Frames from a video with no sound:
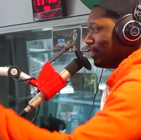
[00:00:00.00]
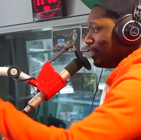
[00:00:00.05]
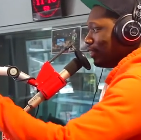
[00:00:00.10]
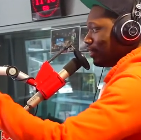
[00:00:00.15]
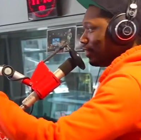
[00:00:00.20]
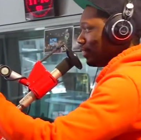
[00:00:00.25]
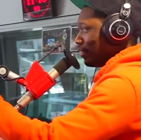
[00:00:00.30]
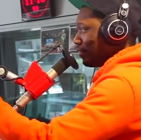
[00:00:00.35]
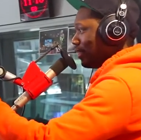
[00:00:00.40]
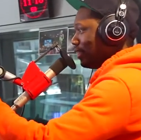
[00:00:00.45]

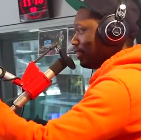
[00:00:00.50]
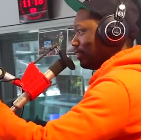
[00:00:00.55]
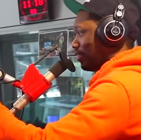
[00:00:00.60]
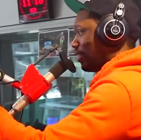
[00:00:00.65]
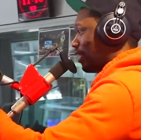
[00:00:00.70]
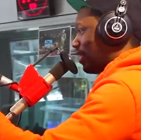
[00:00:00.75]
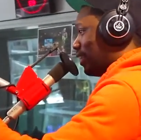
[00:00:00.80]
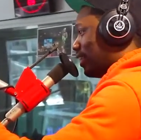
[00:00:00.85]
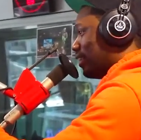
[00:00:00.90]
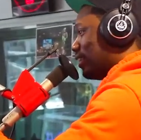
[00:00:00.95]
The great
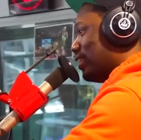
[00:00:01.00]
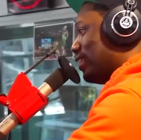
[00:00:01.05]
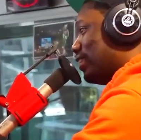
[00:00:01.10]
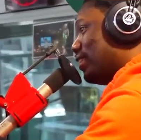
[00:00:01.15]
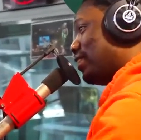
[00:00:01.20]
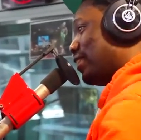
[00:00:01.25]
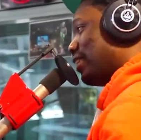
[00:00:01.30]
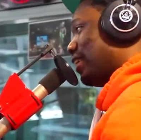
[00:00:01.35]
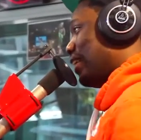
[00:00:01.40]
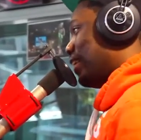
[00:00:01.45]
juggling
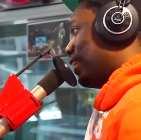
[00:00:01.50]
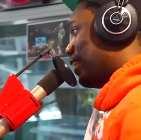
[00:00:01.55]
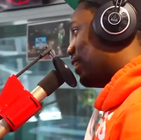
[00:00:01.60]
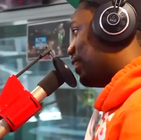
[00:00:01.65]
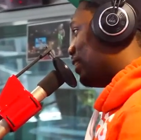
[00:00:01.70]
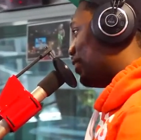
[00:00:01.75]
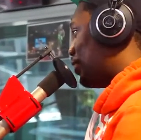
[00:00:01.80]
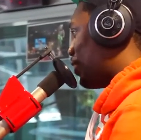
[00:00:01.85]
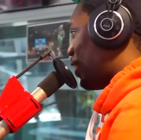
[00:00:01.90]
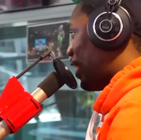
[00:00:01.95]

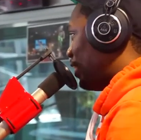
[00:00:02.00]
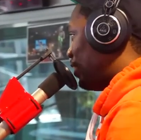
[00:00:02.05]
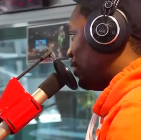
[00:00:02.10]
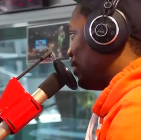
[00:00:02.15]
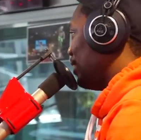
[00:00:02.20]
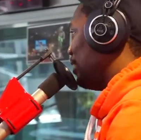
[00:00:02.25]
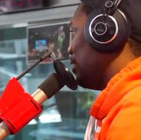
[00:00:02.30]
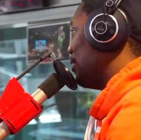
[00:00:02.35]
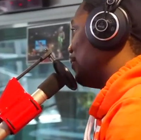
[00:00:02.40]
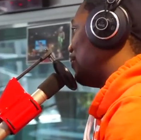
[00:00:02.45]

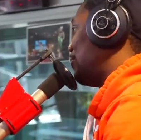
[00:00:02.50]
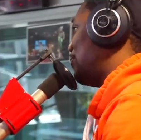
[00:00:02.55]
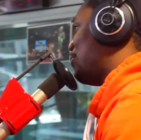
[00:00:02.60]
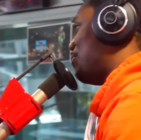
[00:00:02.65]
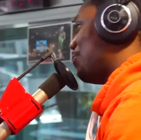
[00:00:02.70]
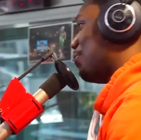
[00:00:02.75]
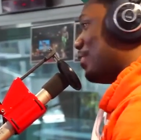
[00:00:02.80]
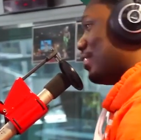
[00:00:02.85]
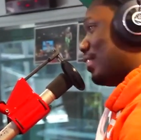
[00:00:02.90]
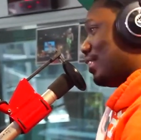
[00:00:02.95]
tragedy of
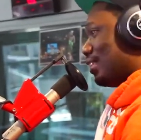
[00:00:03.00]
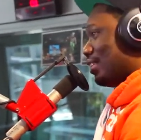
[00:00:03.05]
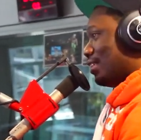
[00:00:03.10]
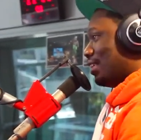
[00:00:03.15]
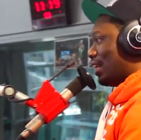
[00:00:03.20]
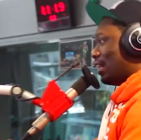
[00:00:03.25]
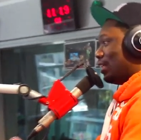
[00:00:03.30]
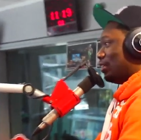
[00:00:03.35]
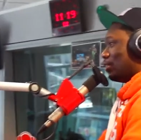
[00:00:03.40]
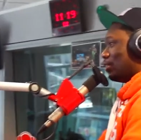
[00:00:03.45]
Nine